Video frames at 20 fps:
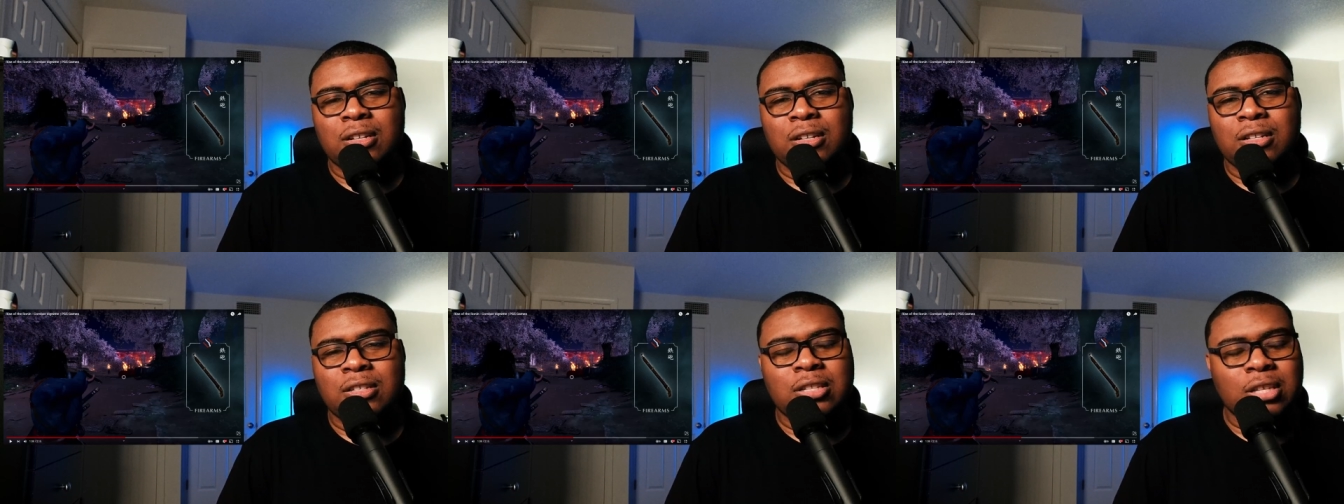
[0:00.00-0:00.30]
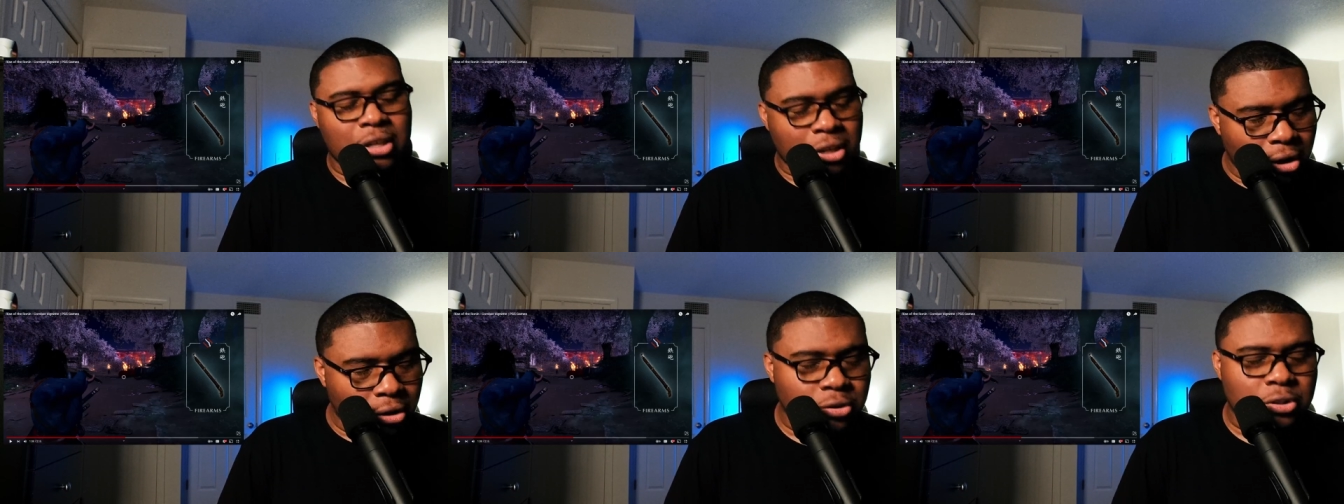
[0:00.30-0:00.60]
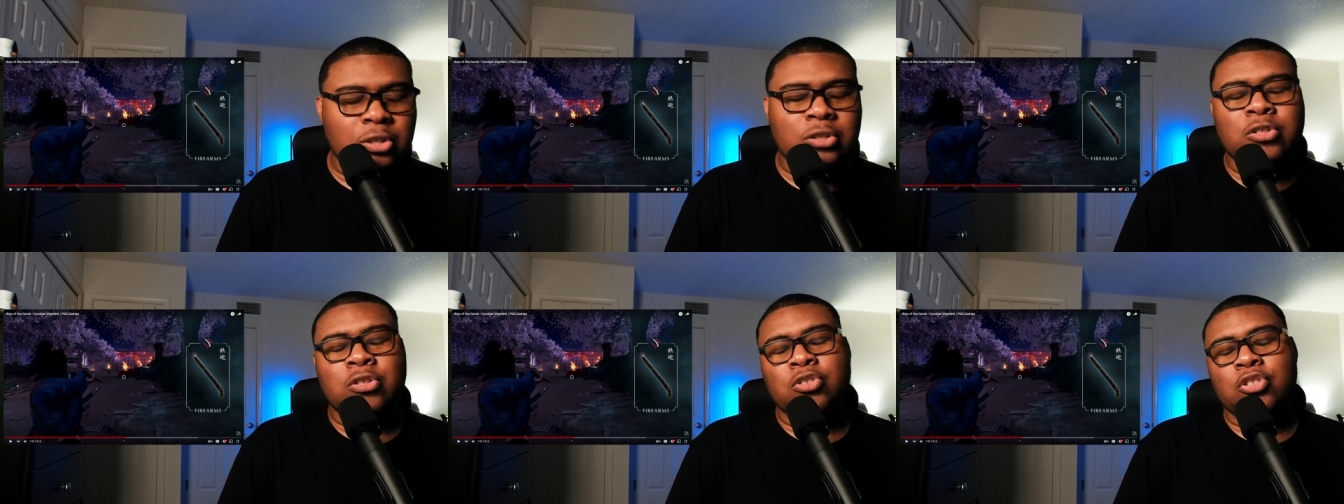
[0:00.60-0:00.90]
to Ghost
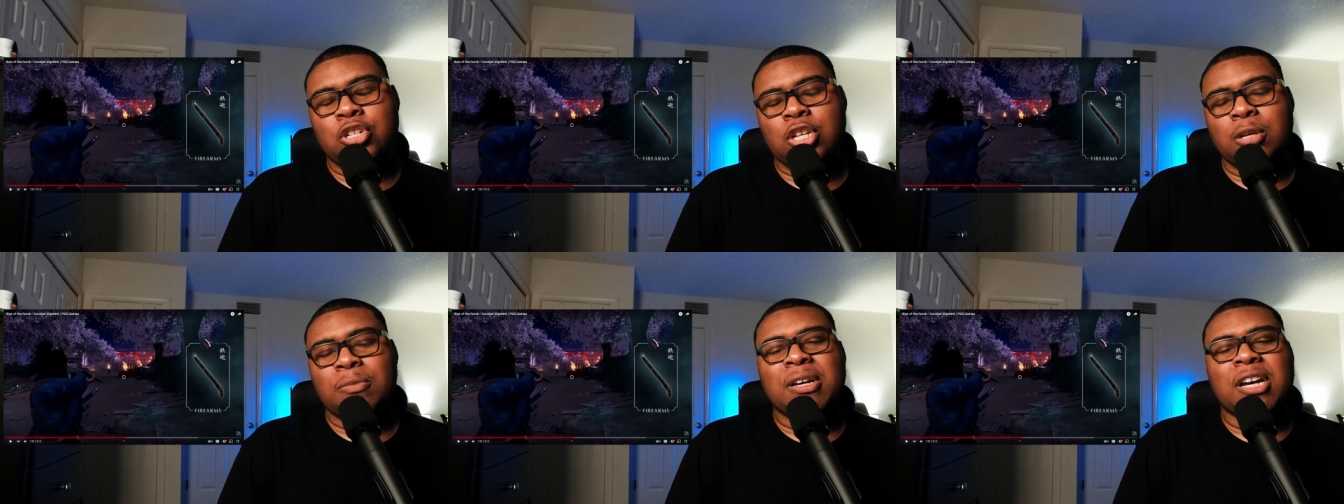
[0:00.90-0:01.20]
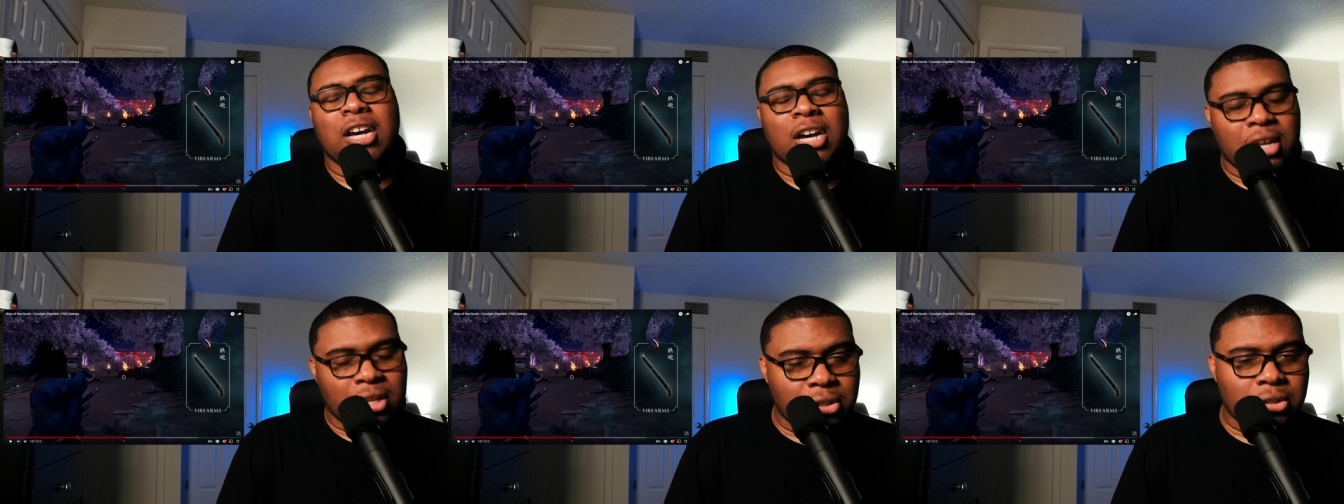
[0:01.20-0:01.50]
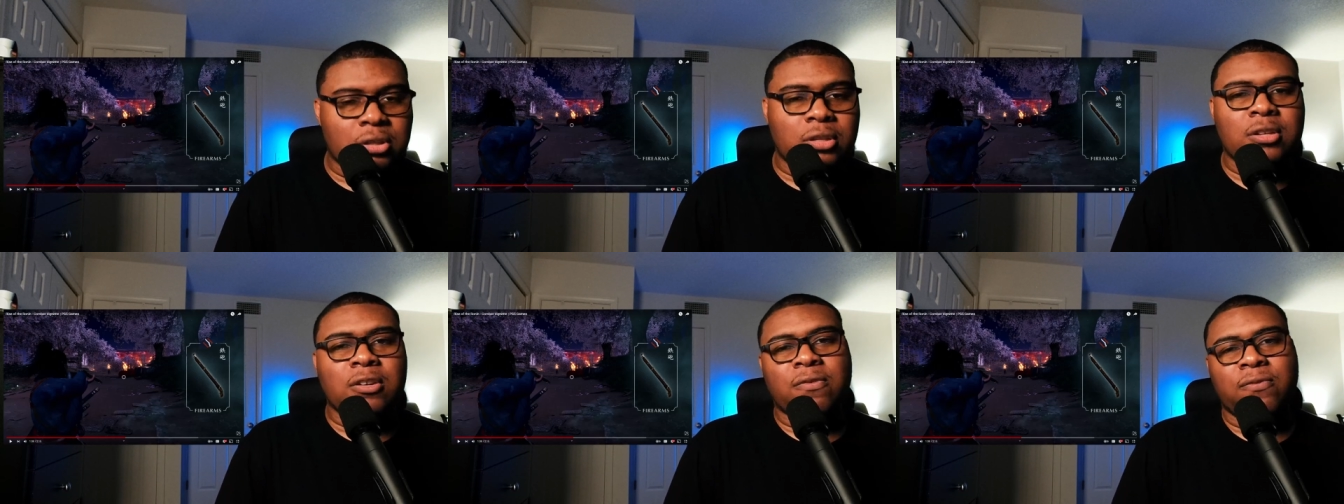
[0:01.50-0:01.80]
of Tsushima other
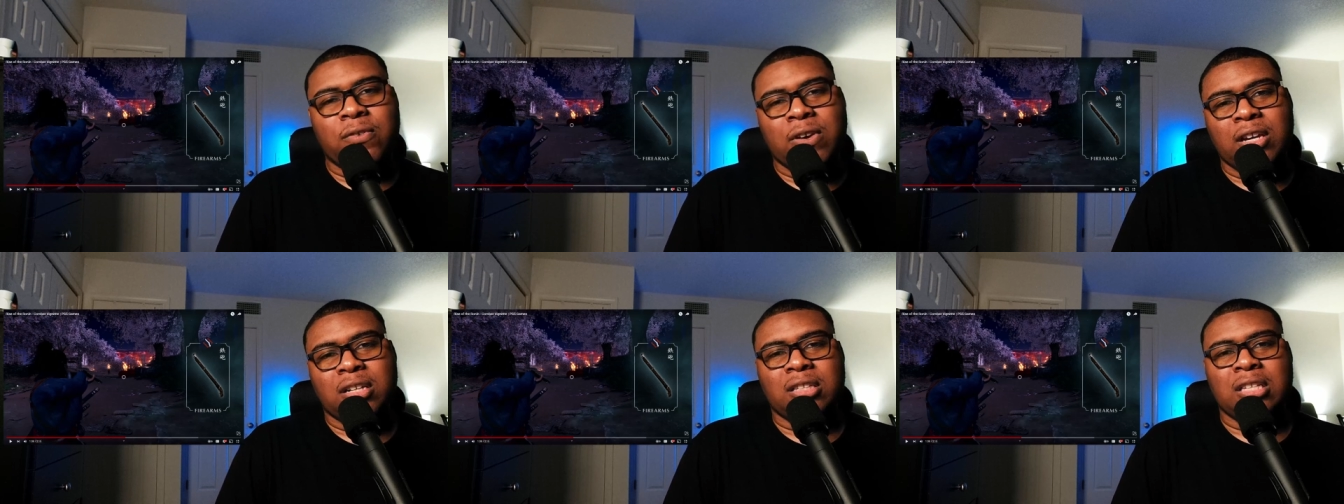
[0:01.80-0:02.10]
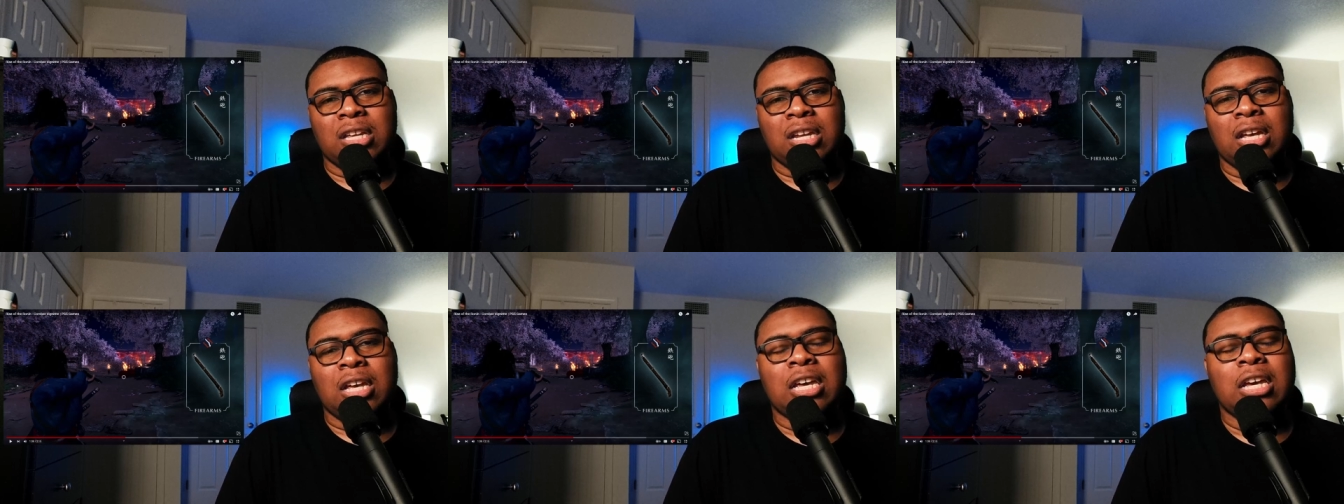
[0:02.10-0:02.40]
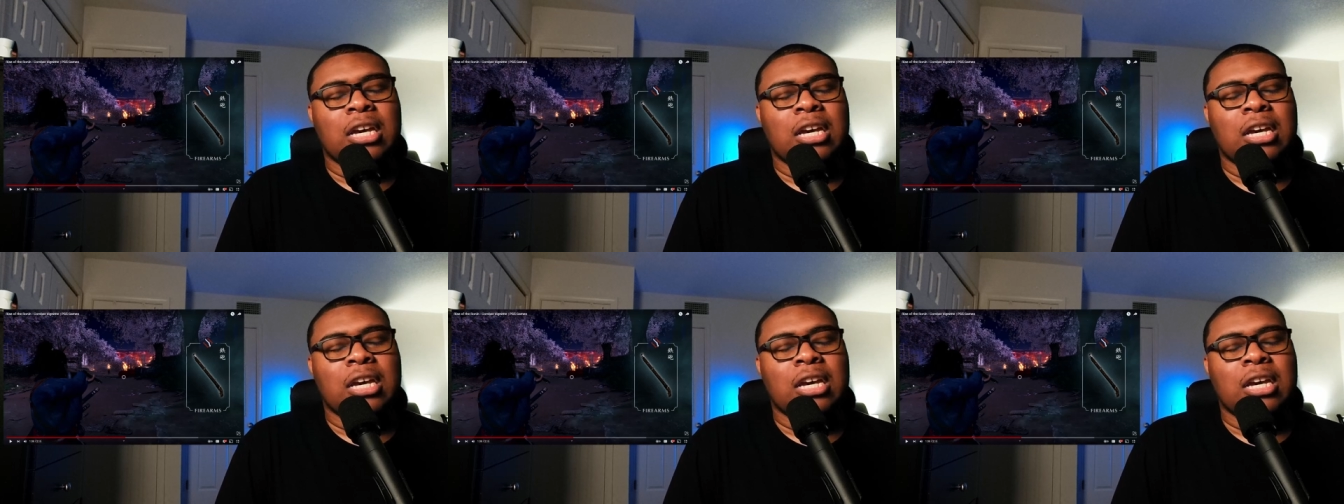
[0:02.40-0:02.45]
than the fact that